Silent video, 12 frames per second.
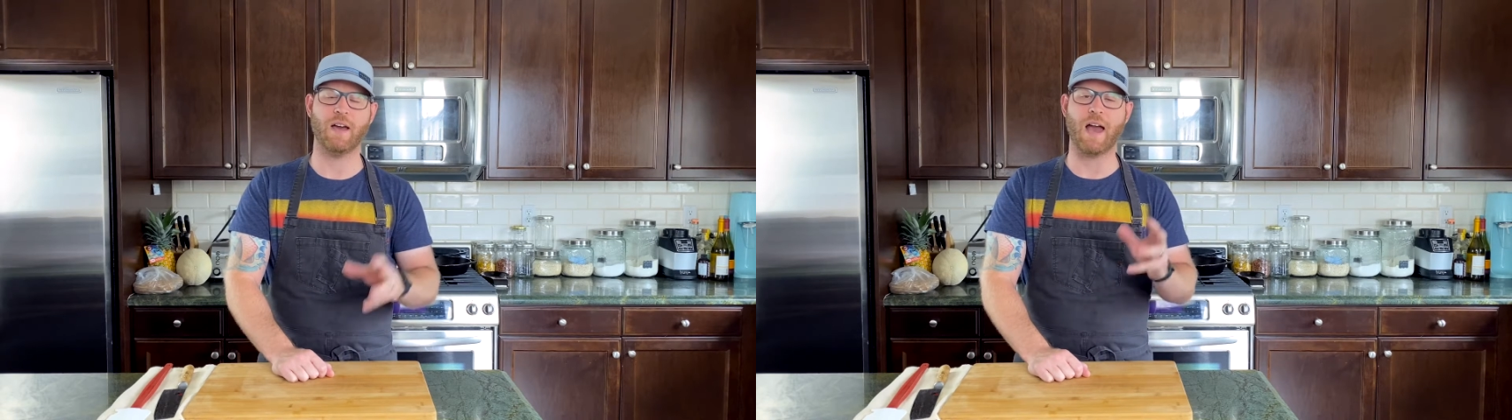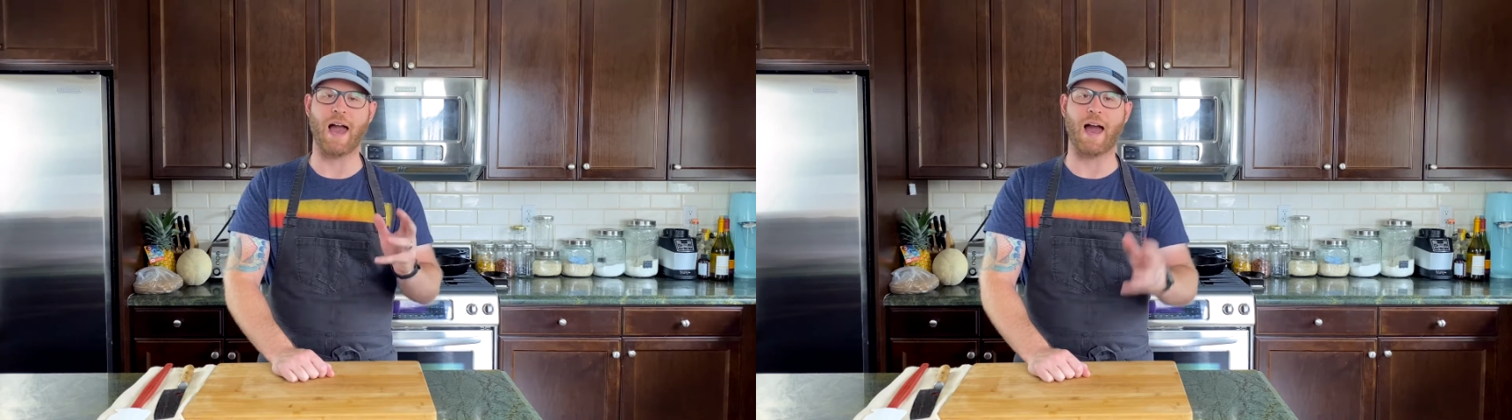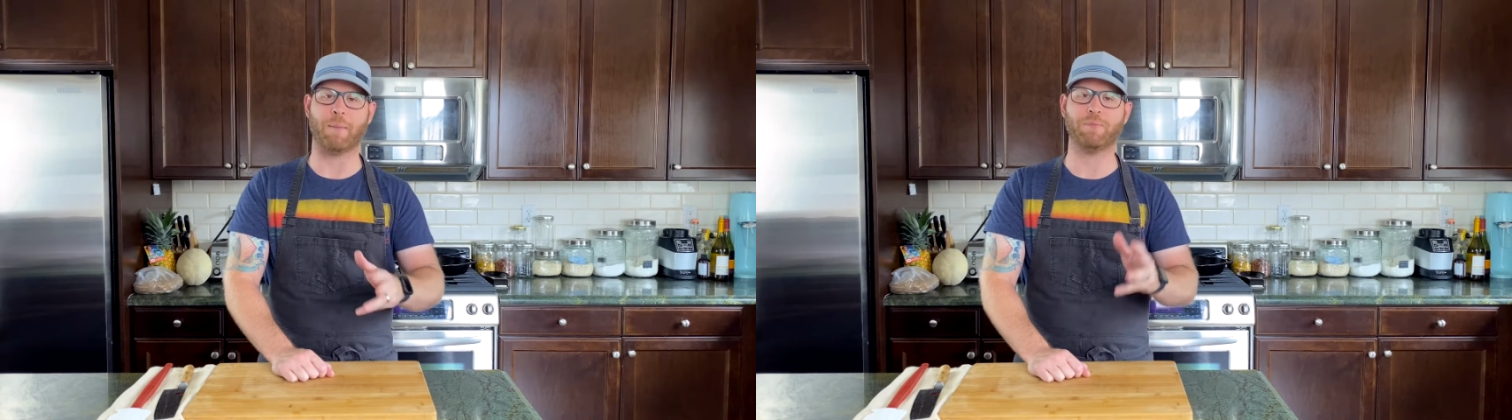
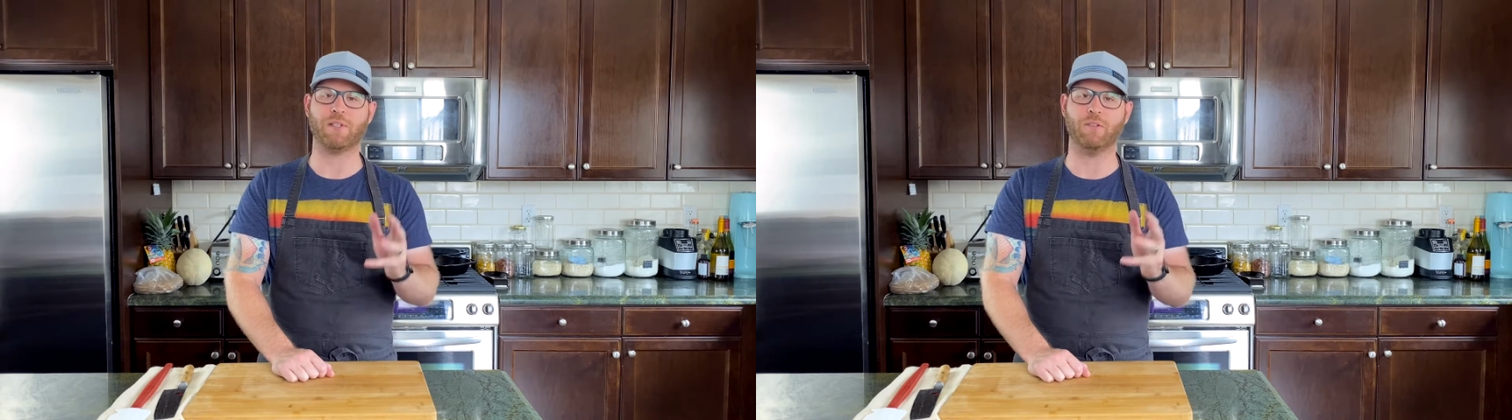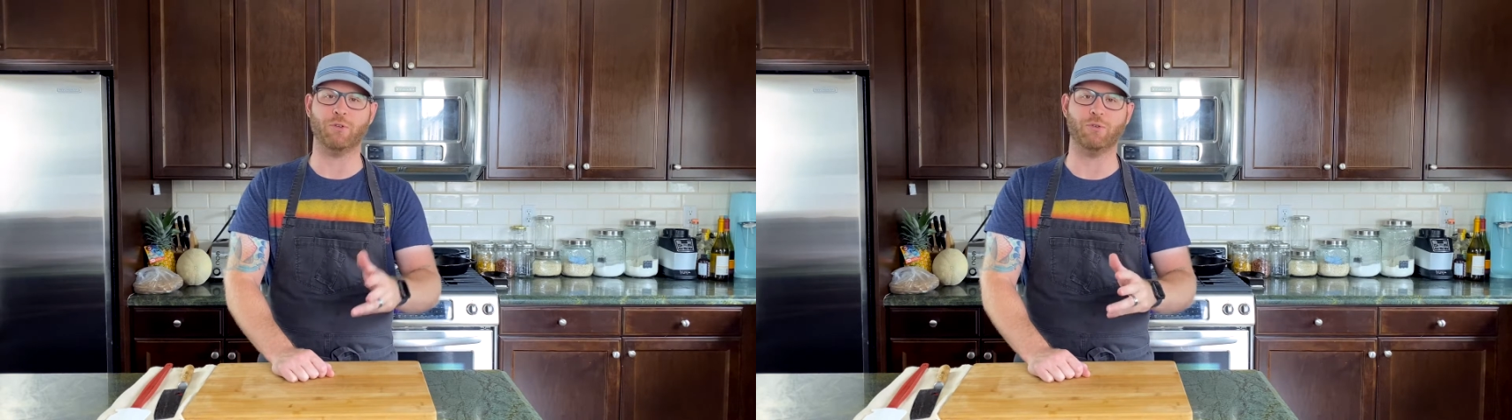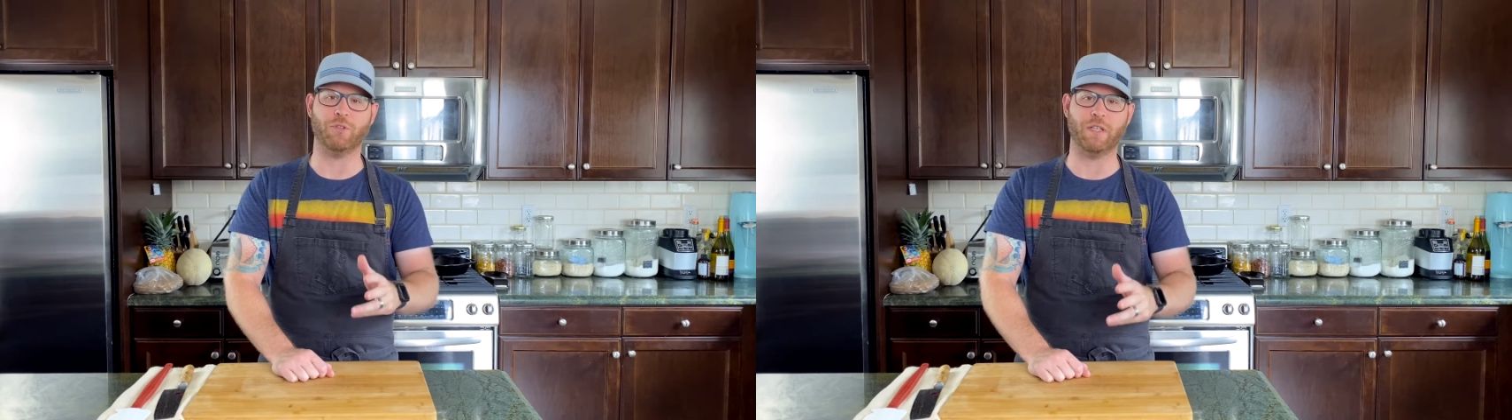
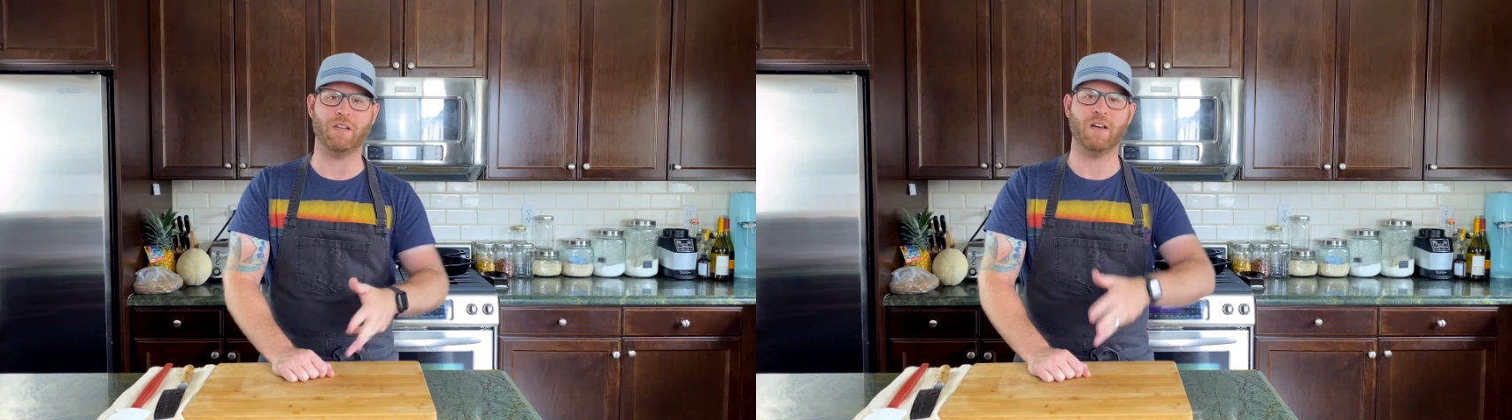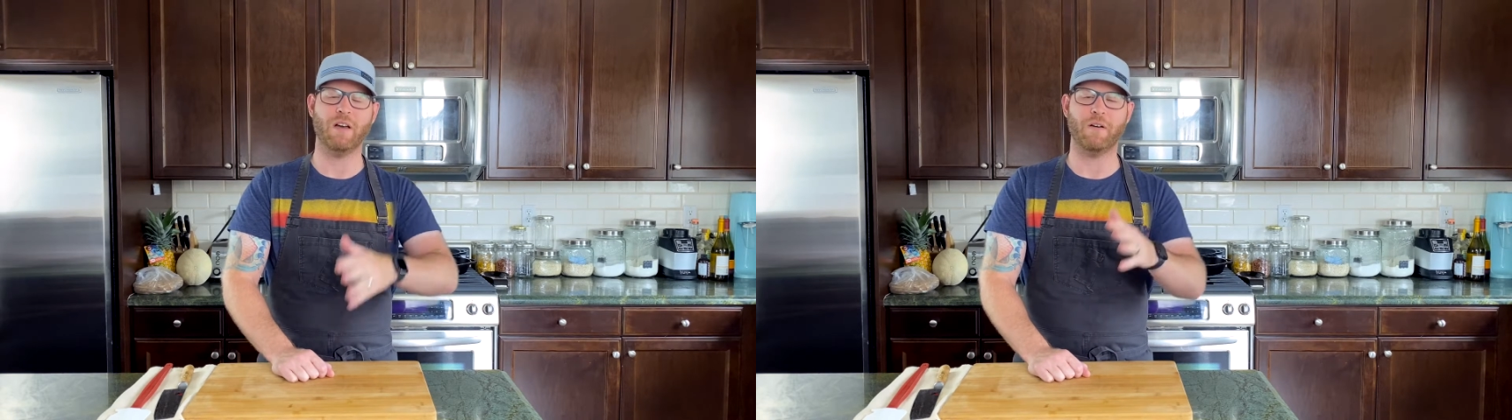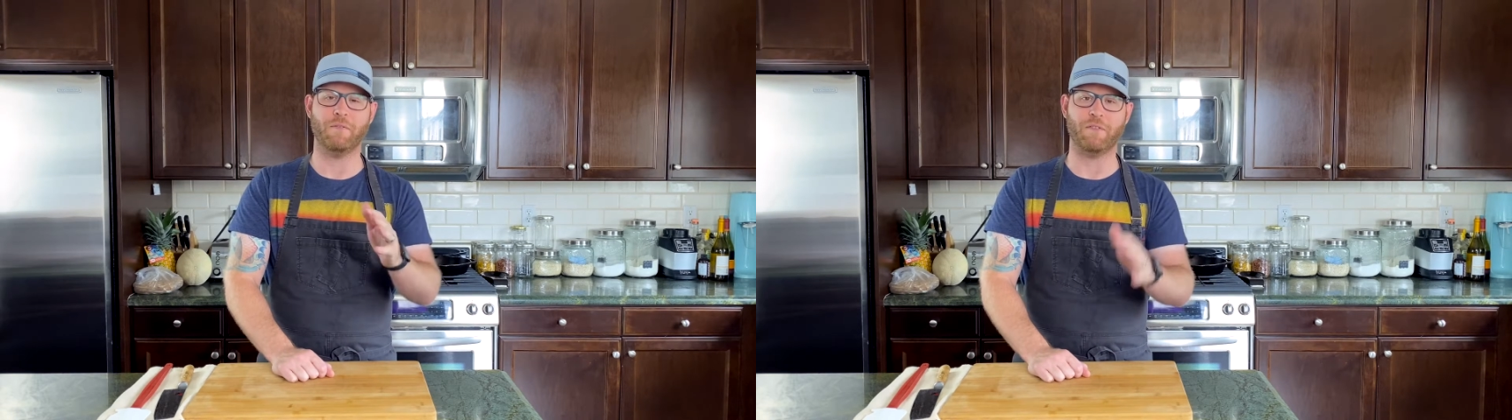absolutely
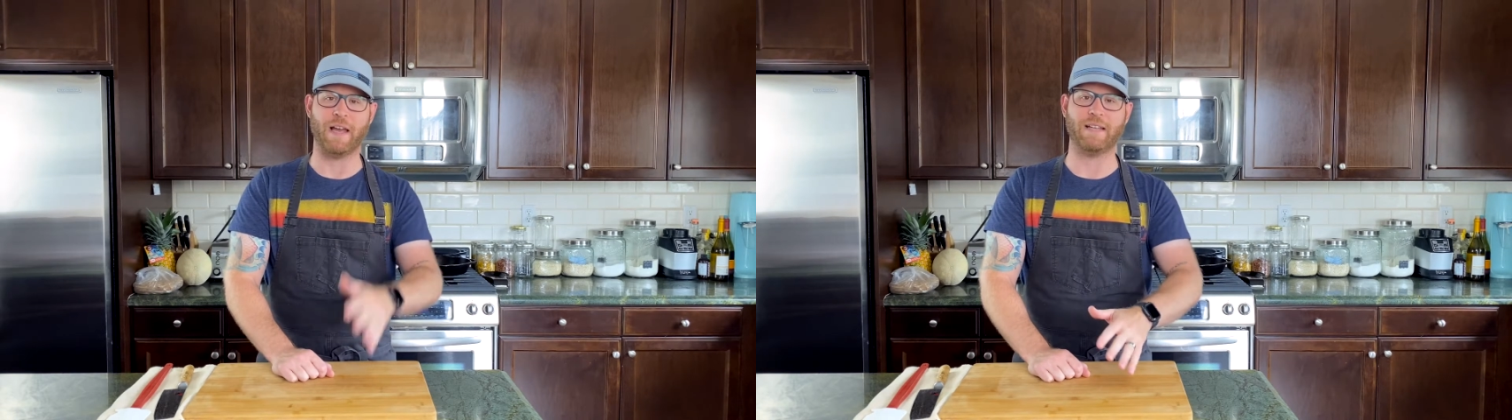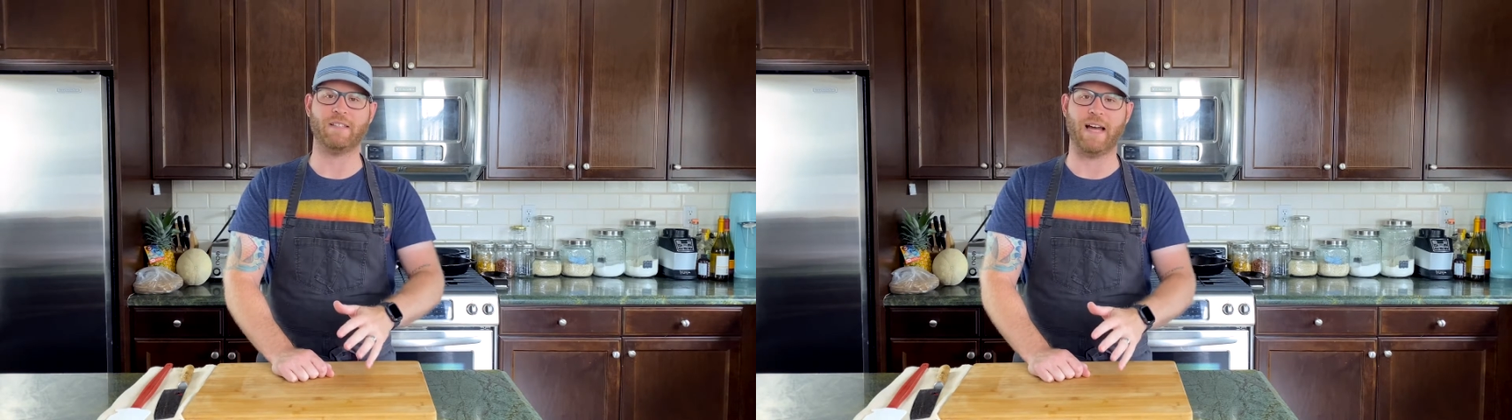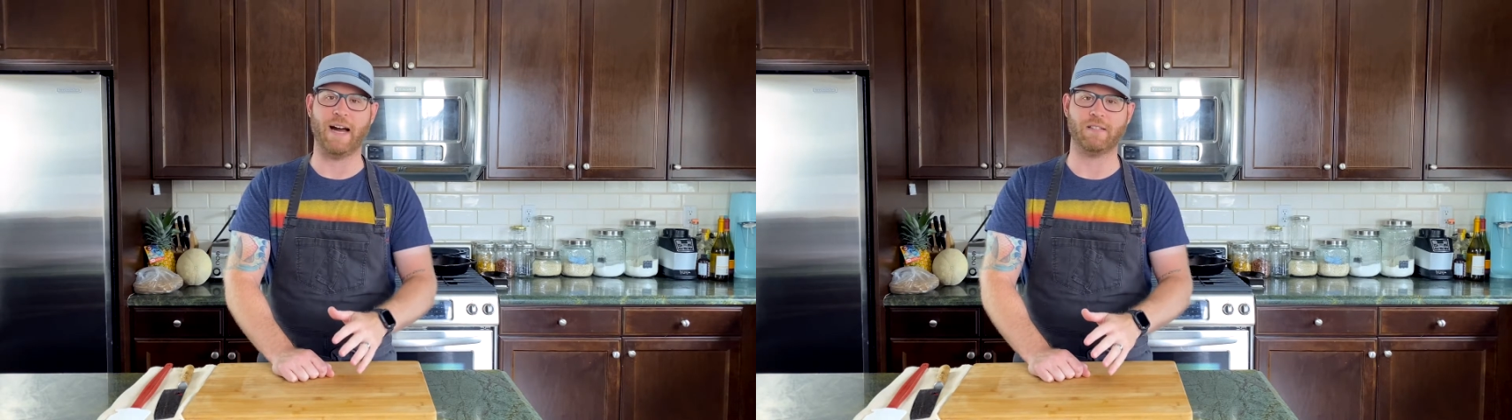
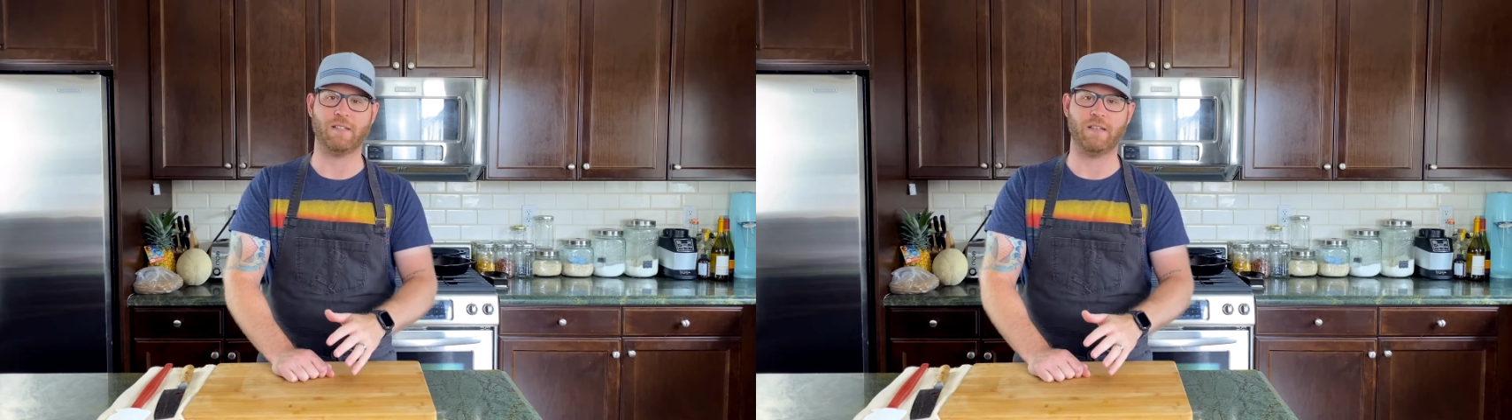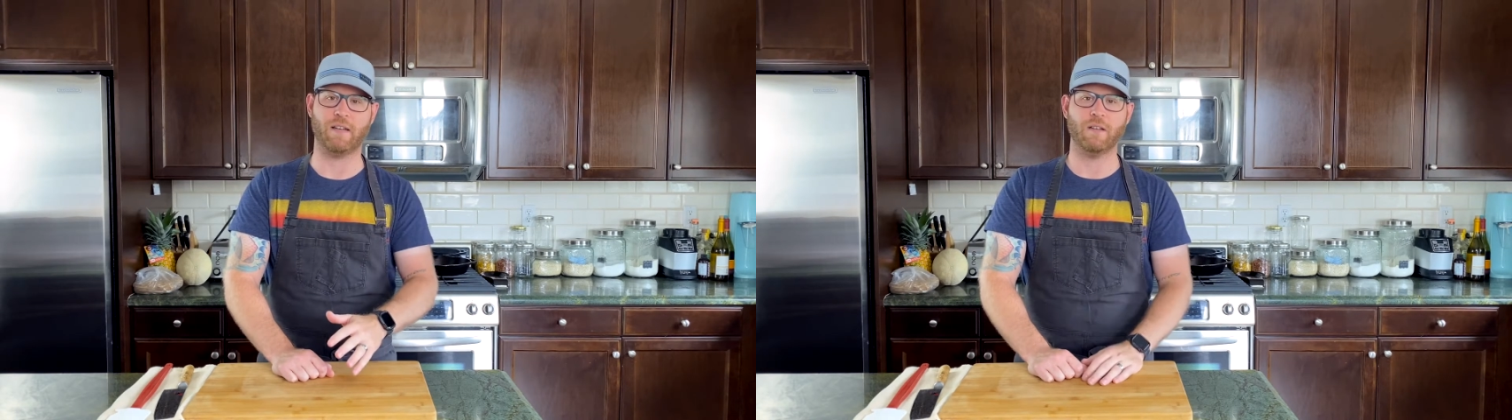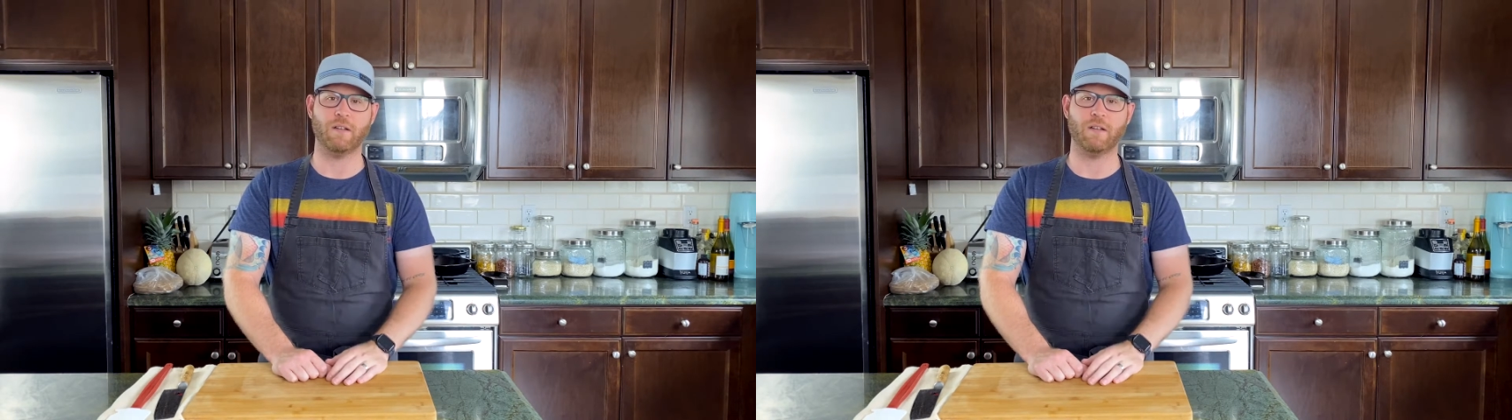fantastic.